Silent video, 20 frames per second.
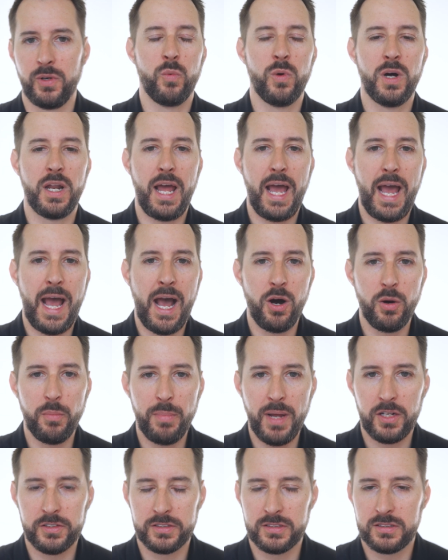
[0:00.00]
What
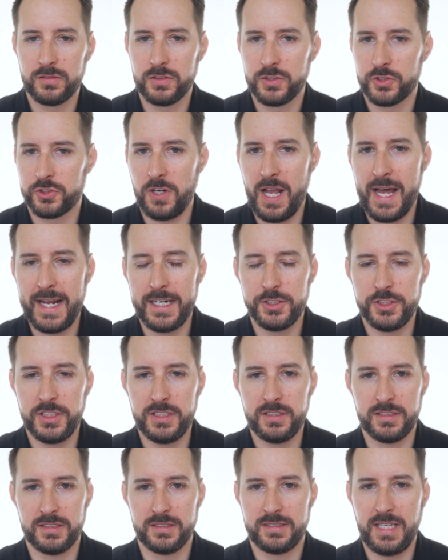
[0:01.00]
outbound
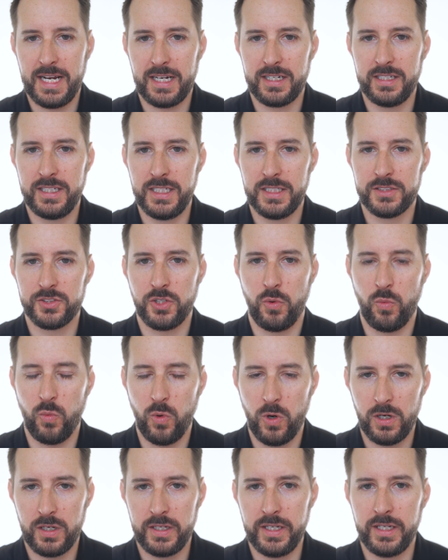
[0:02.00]
strategies and techniques are
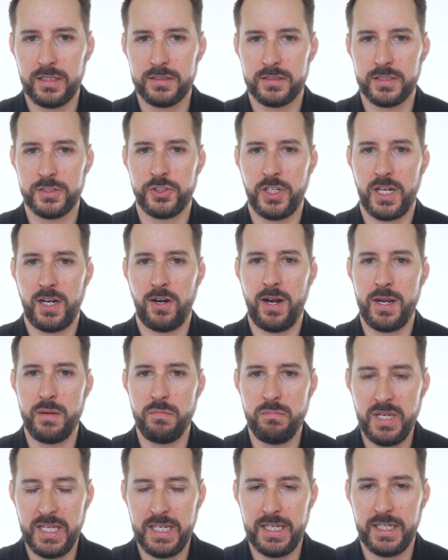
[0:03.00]
working to generate
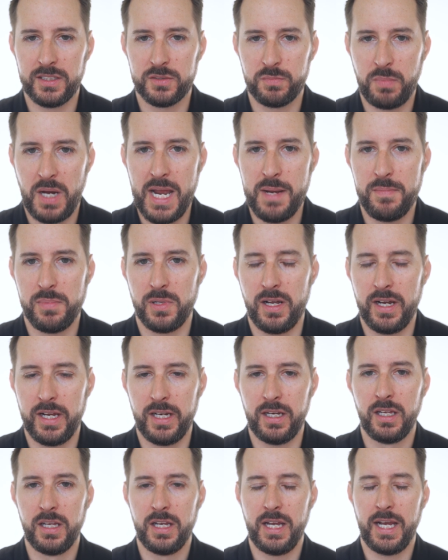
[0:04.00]
meetings,
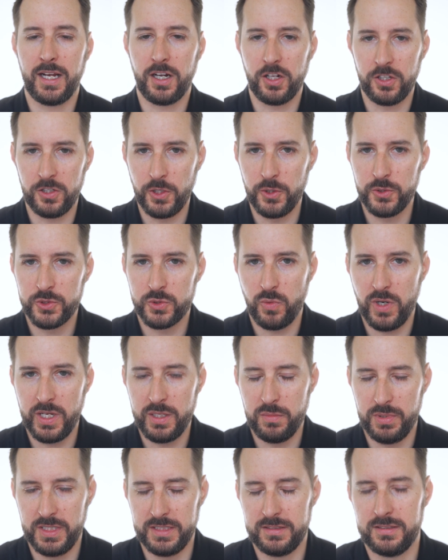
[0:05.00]
pipeline, and
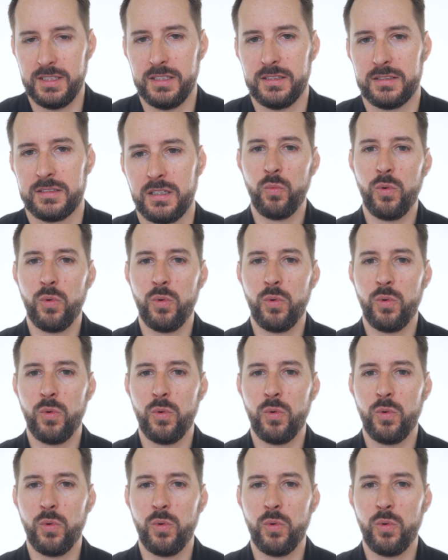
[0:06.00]
closed-won business.